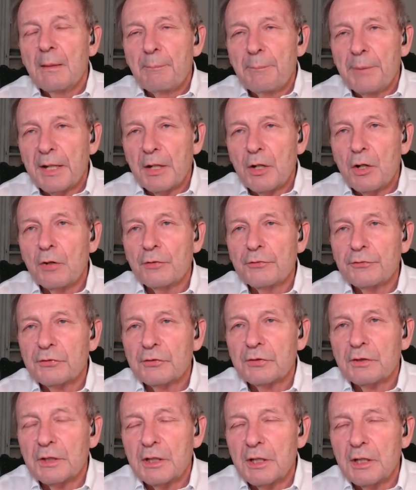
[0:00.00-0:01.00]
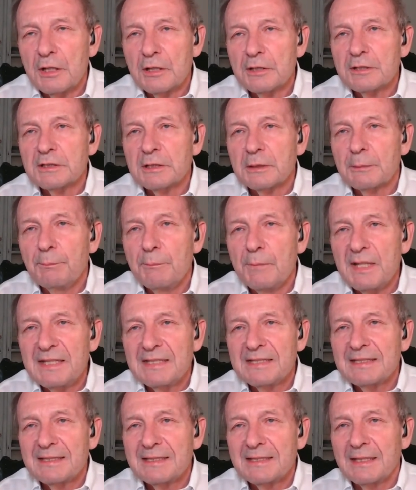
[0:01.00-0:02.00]
because Kursk
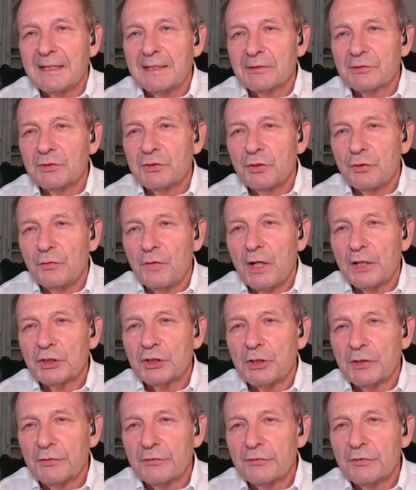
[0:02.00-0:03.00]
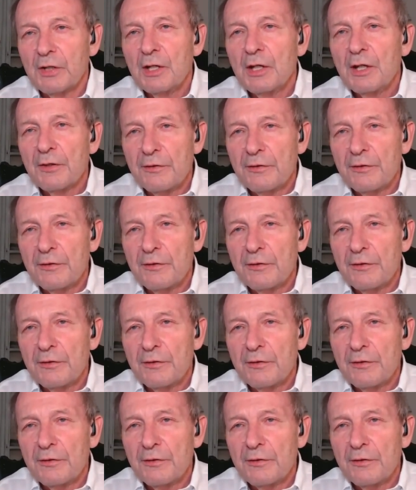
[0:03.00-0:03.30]
means things to Russians.